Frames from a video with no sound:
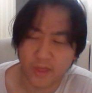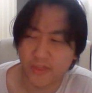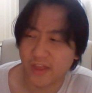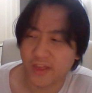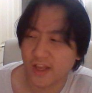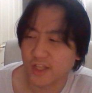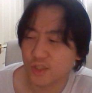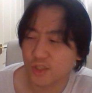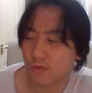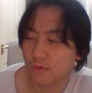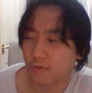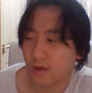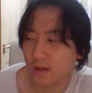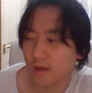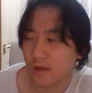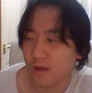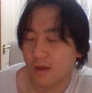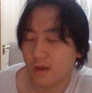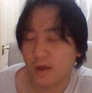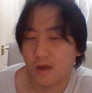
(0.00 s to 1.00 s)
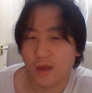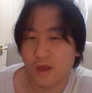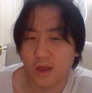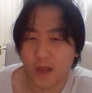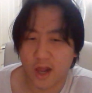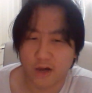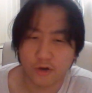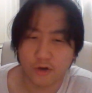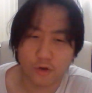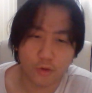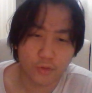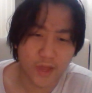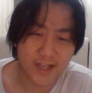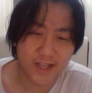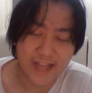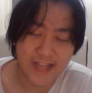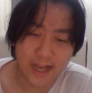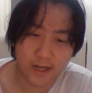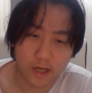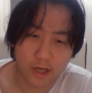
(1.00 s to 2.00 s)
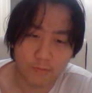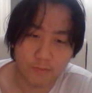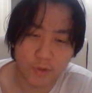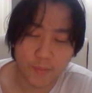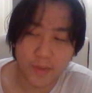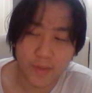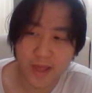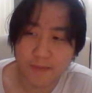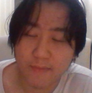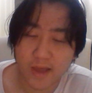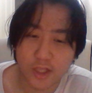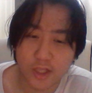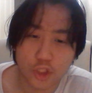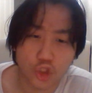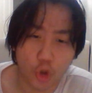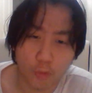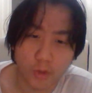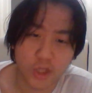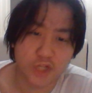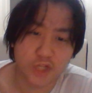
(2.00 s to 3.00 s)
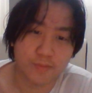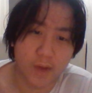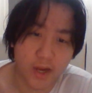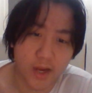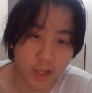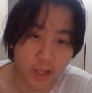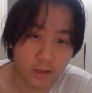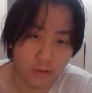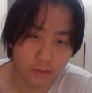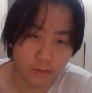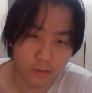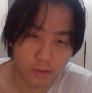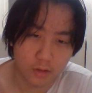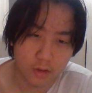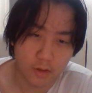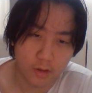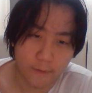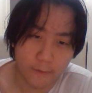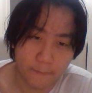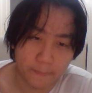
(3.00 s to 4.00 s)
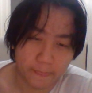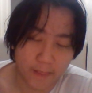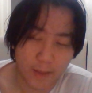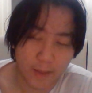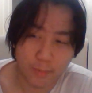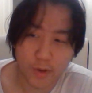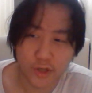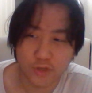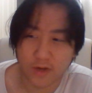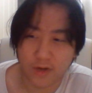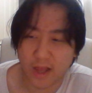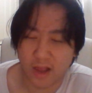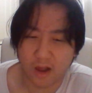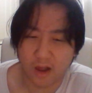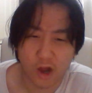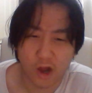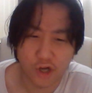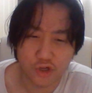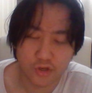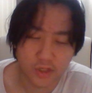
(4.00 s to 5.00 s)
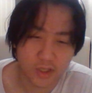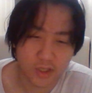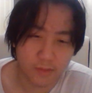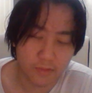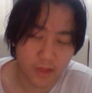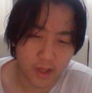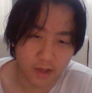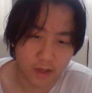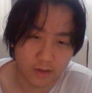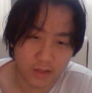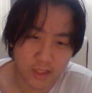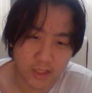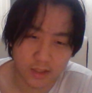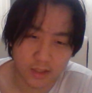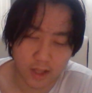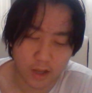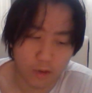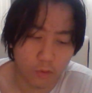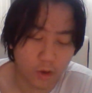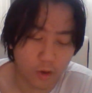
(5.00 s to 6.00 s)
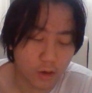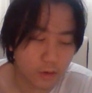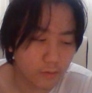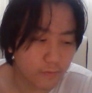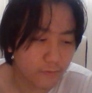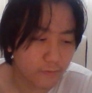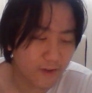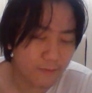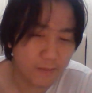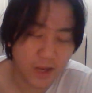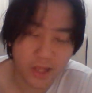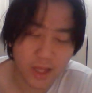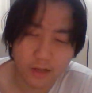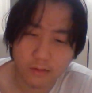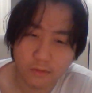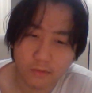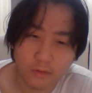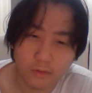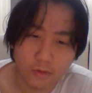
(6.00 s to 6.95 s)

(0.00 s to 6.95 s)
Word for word: I think he sold I don't know the exact number, but he made so much money. I probably sure like a hundred or something. That's like what five million.